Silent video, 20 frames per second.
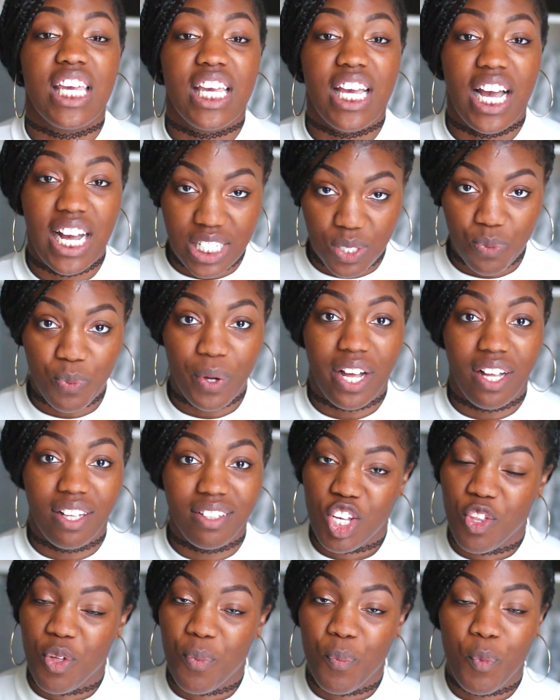key as well.
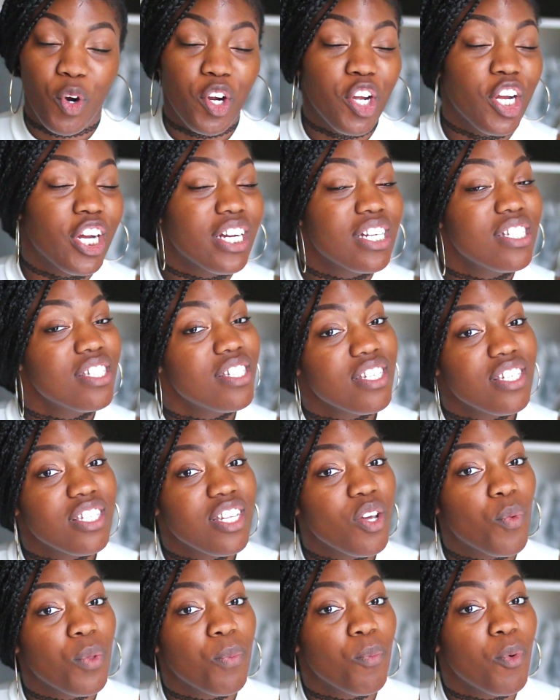So the more you're
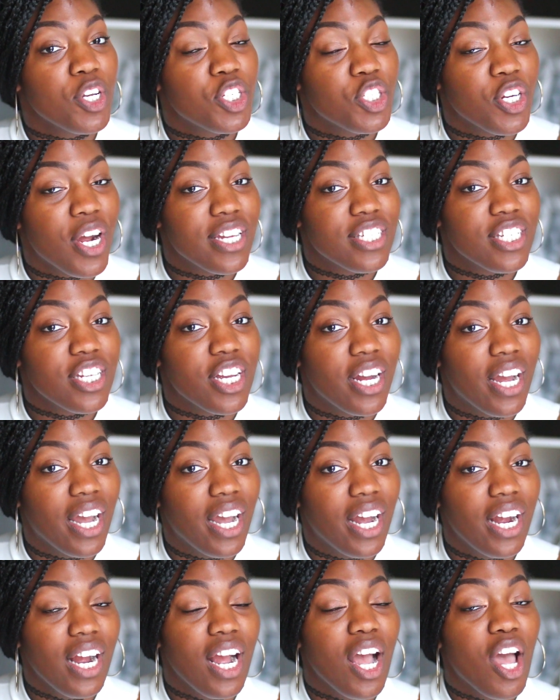consistent with moisturizing your
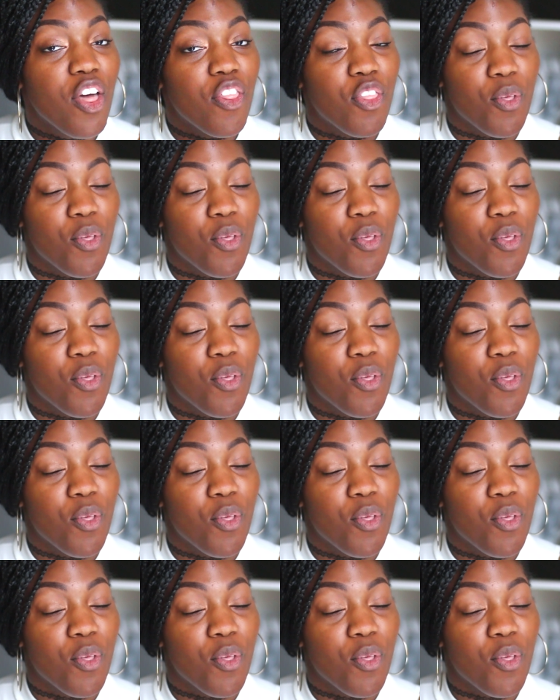hair,